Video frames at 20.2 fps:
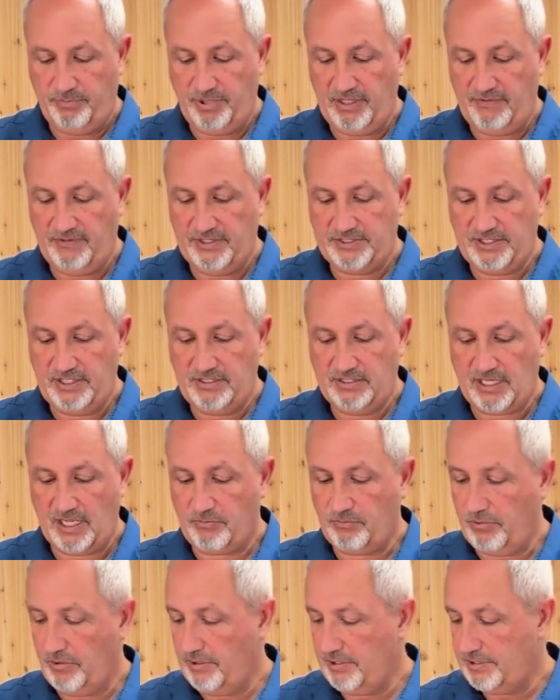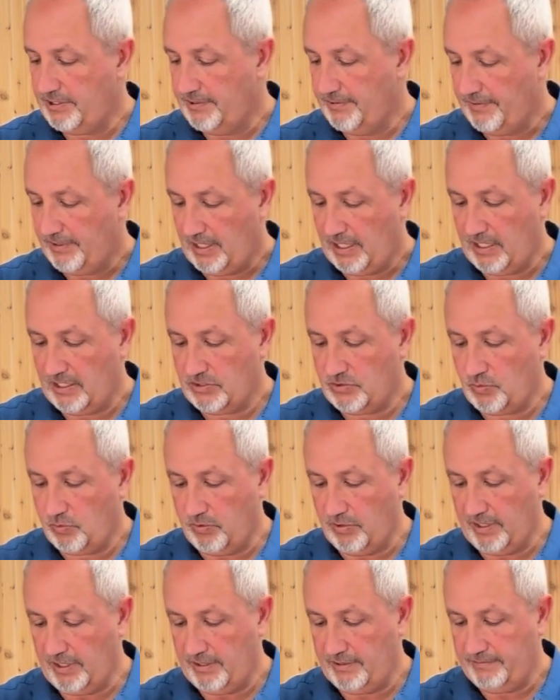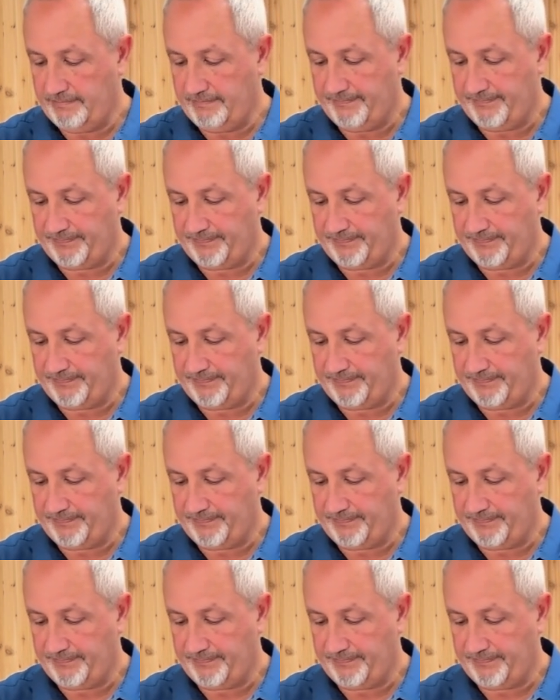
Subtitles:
PVC deck boards as well.